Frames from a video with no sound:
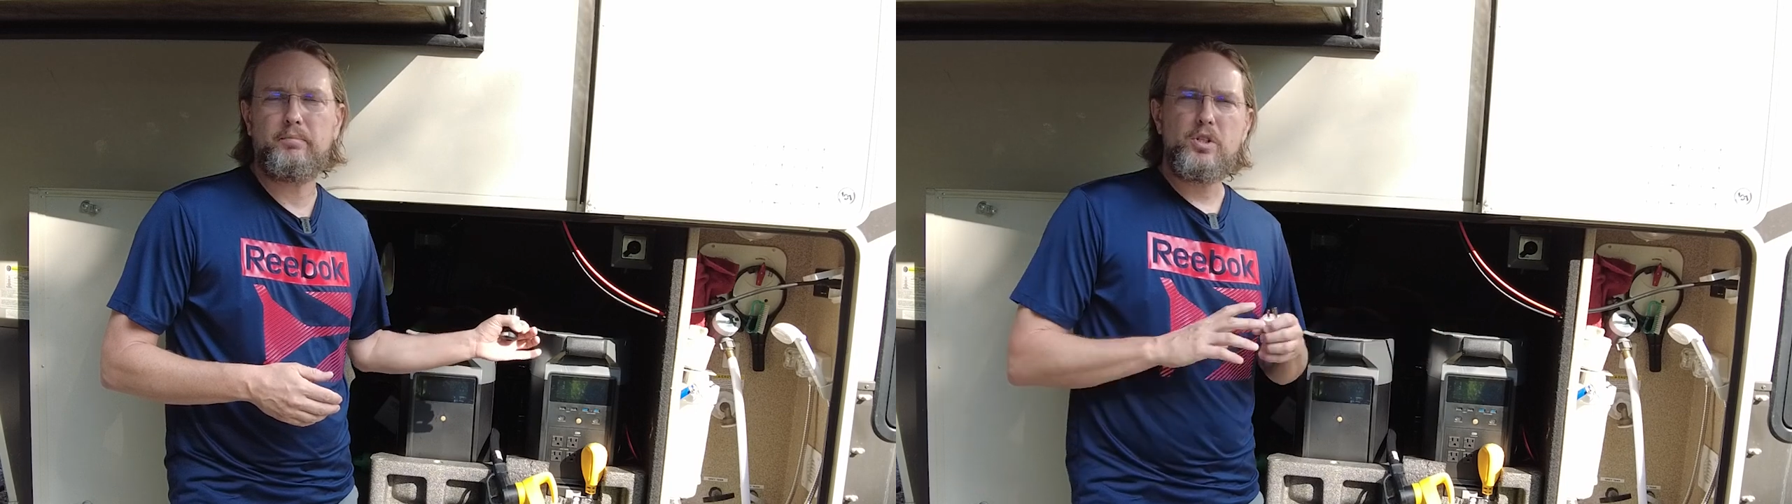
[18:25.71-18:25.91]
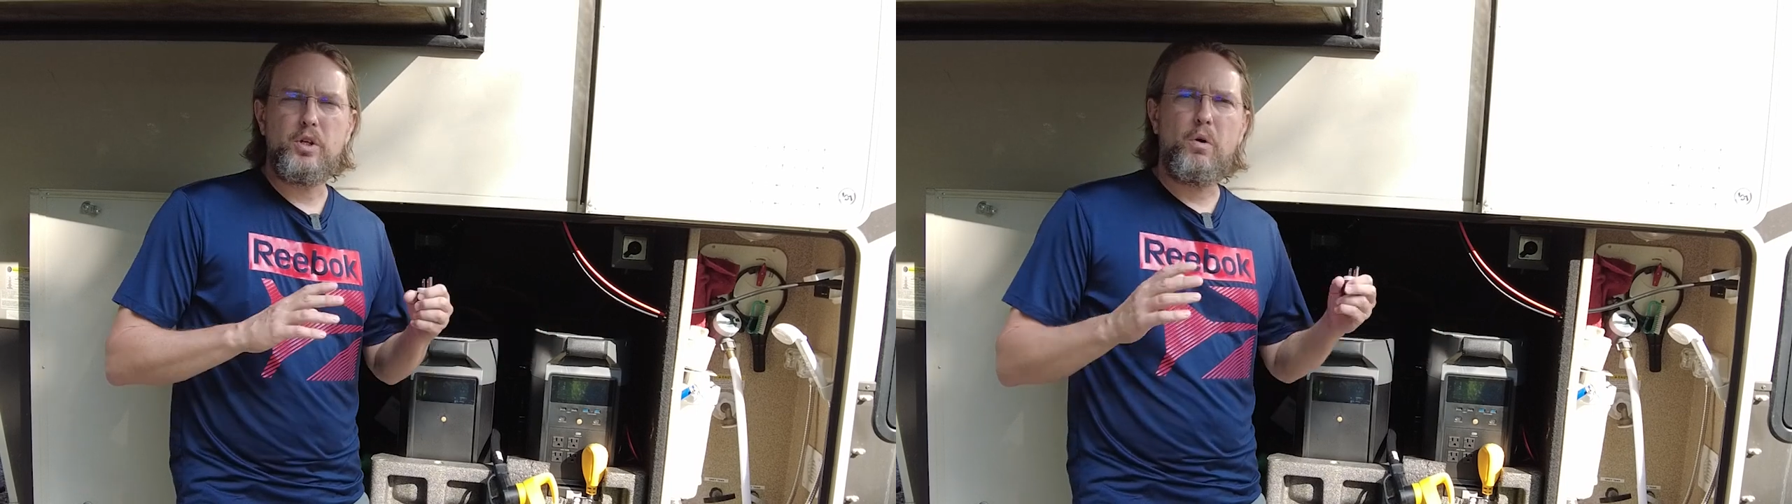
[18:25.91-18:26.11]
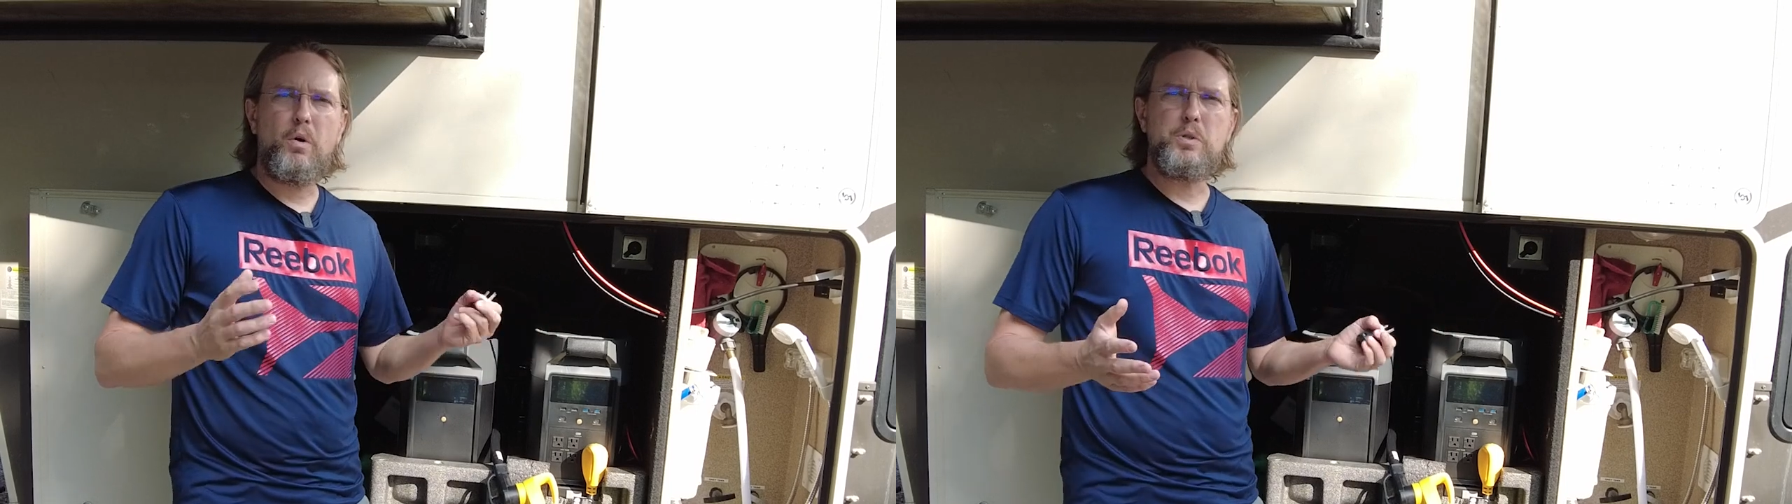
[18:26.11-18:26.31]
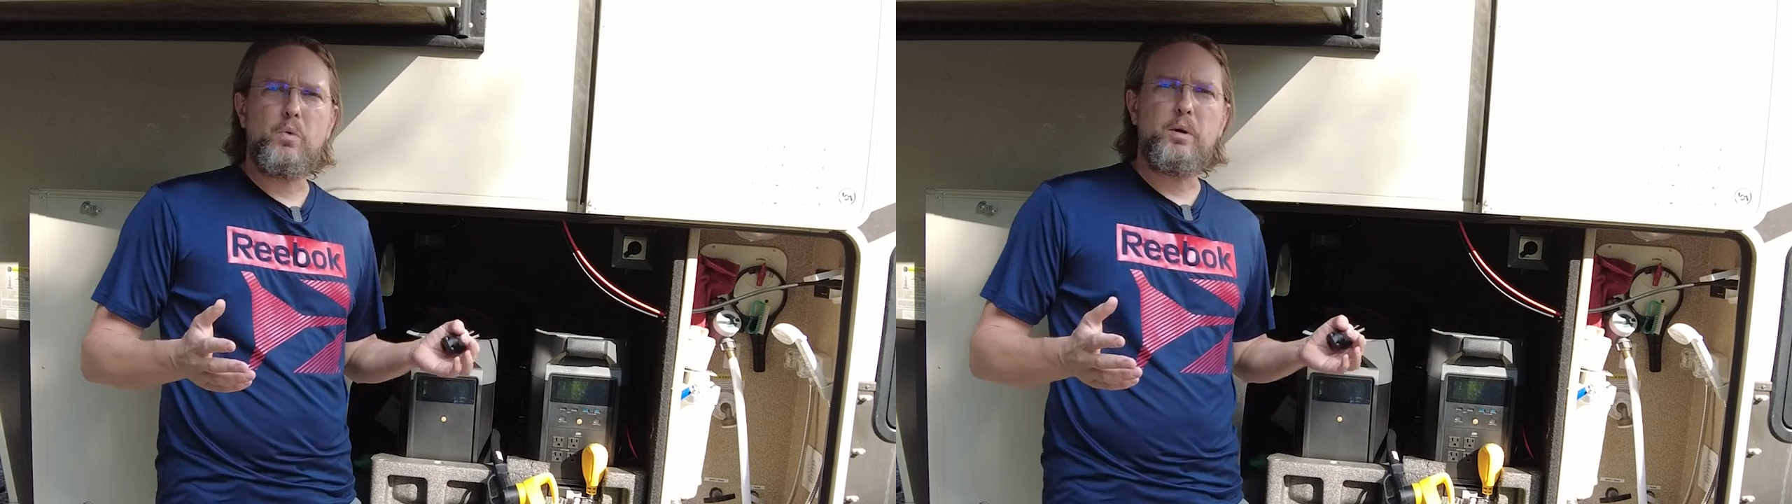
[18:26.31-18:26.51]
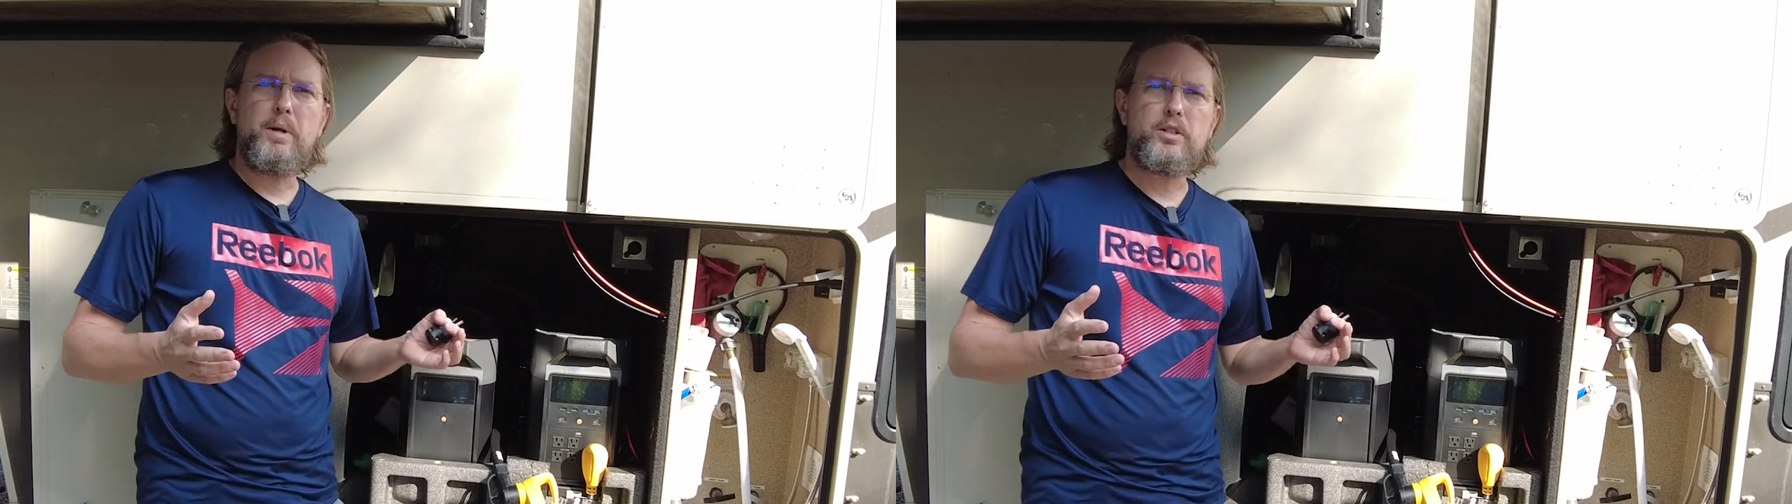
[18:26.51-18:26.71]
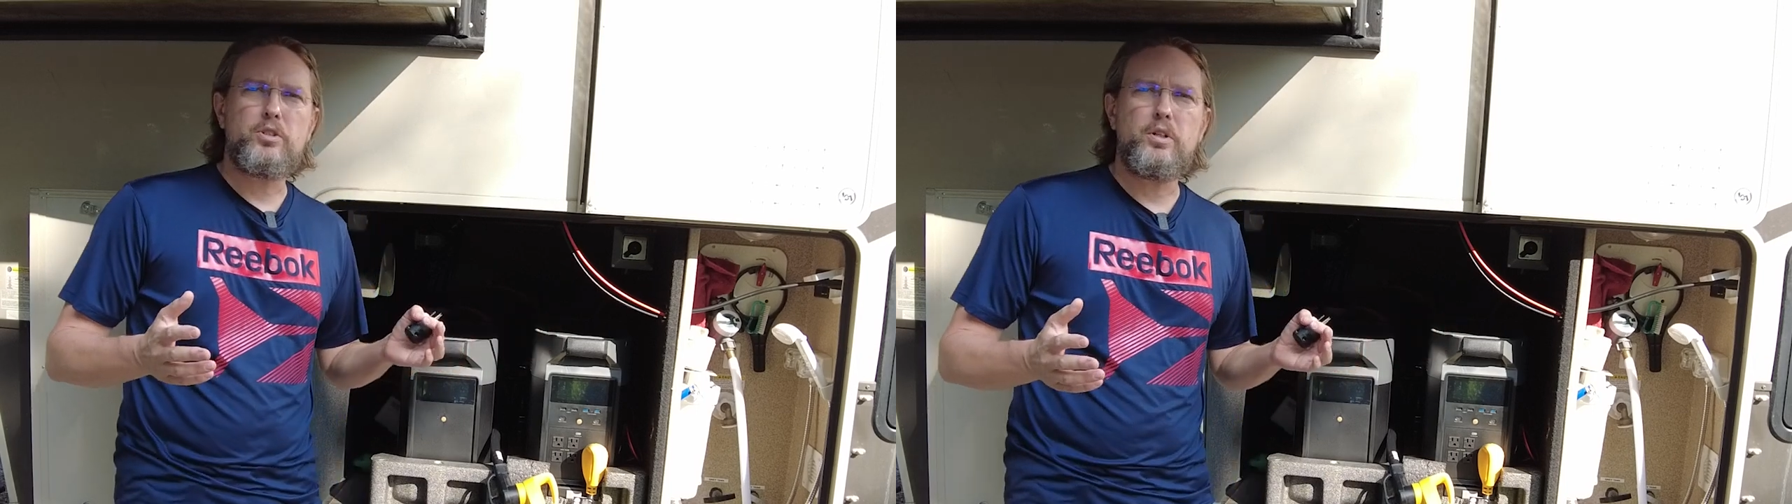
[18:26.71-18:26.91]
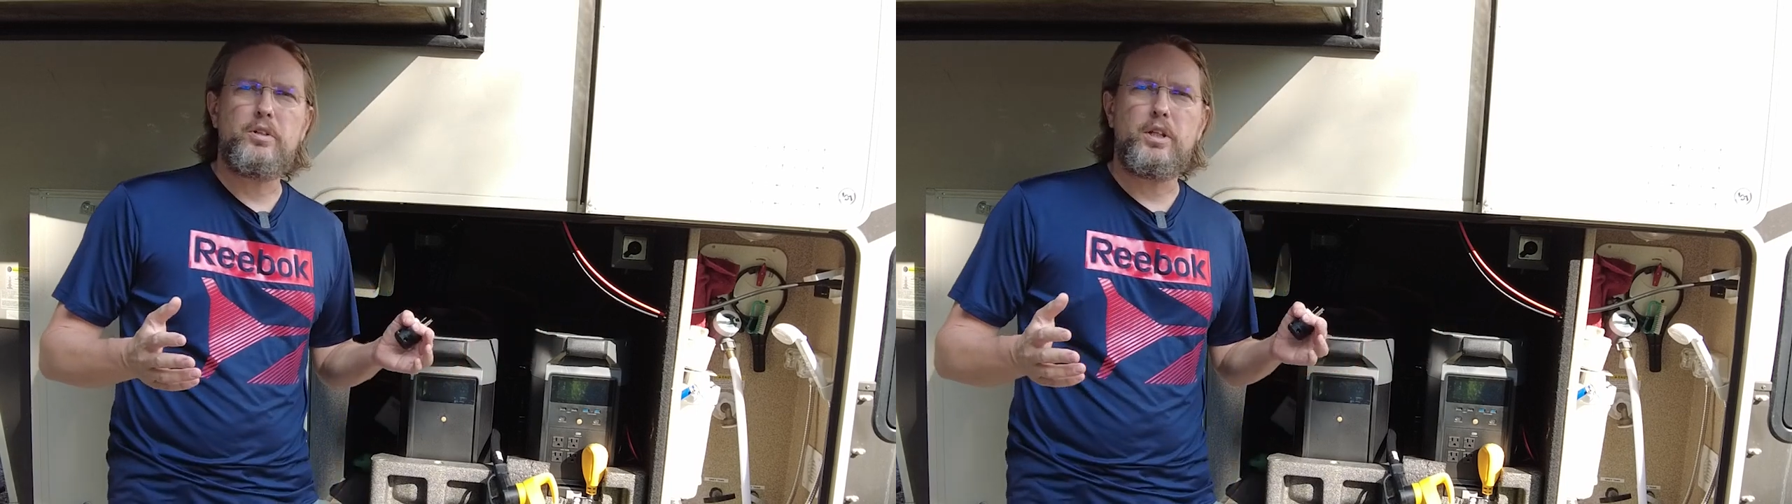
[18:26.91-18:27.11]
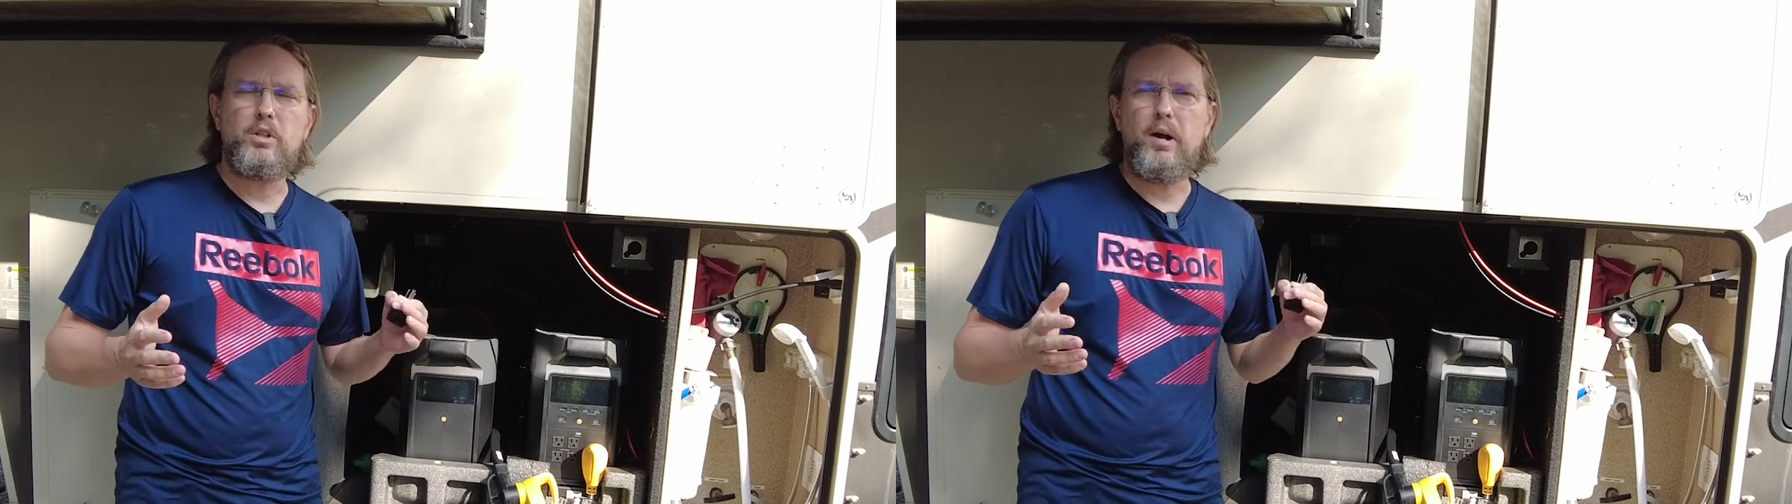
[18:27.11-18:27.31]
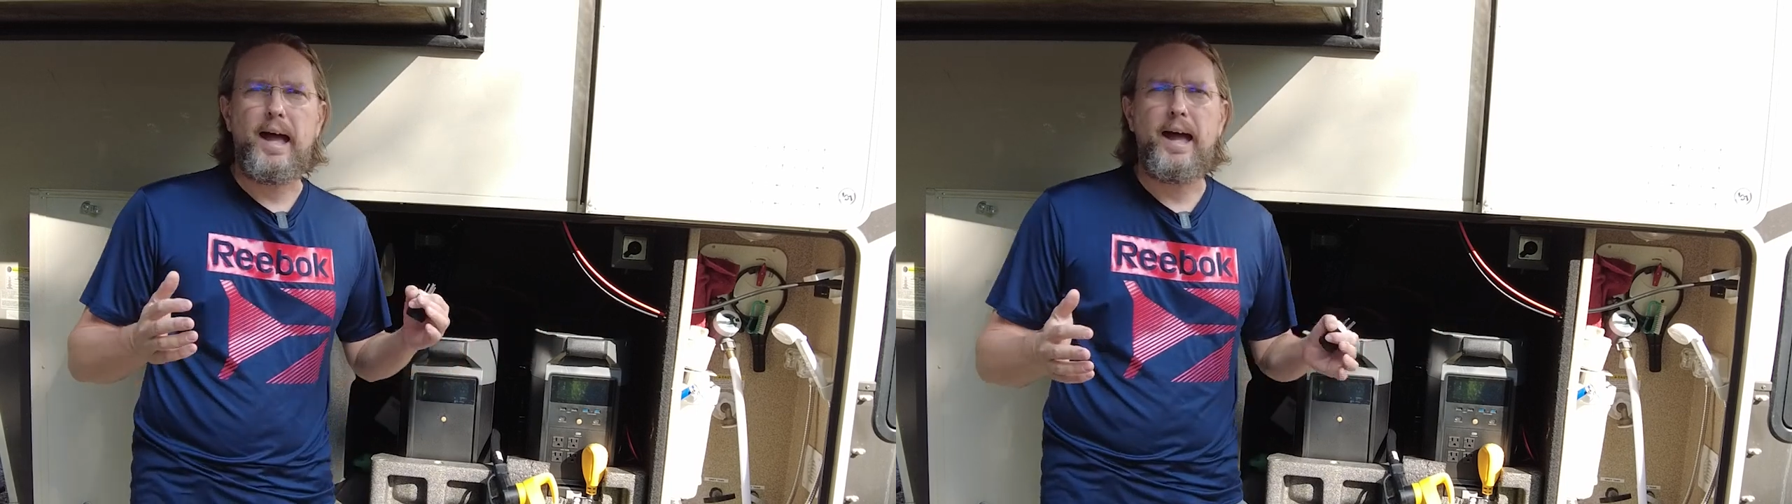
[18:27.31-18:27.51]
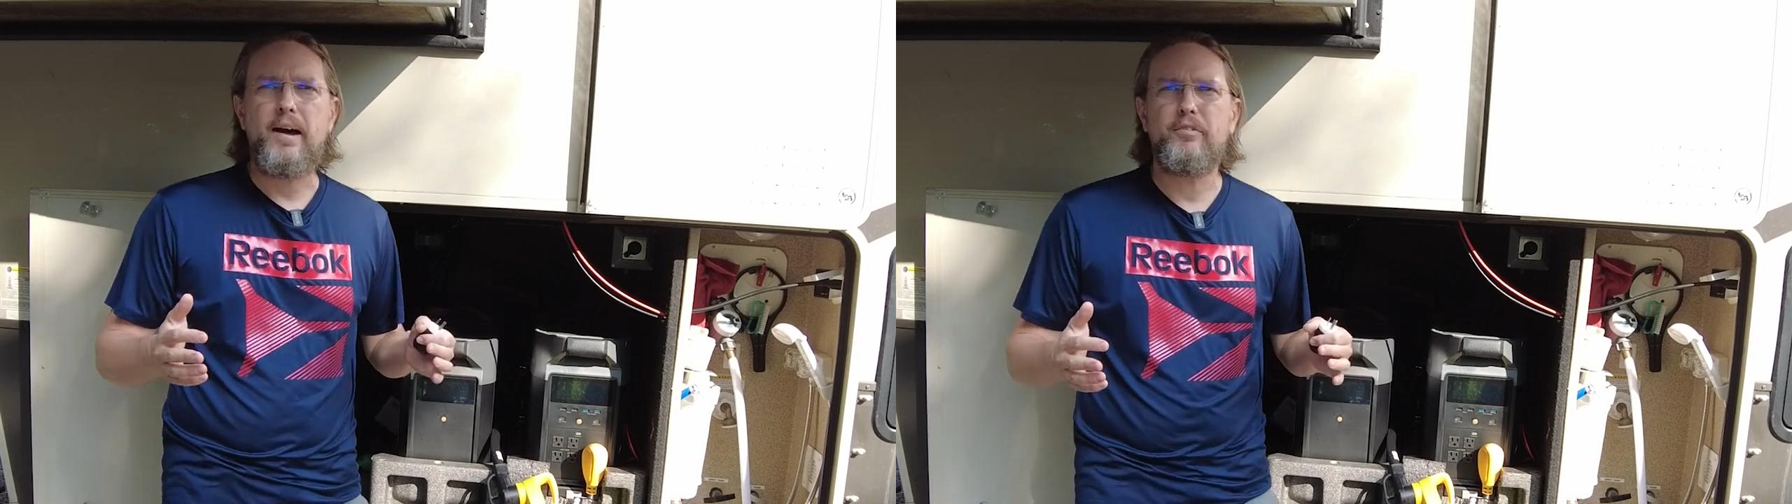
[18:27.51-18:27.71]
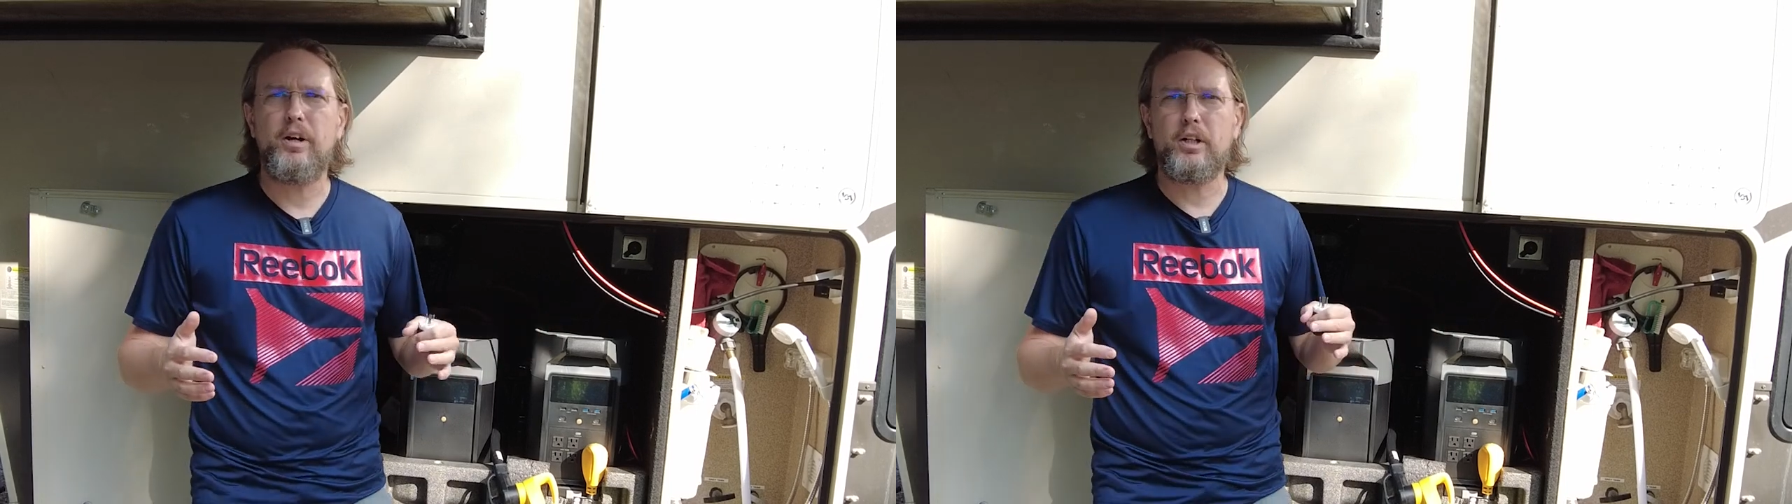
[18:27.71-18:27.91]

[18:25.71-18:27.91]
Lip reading: So you always want to make sure that you have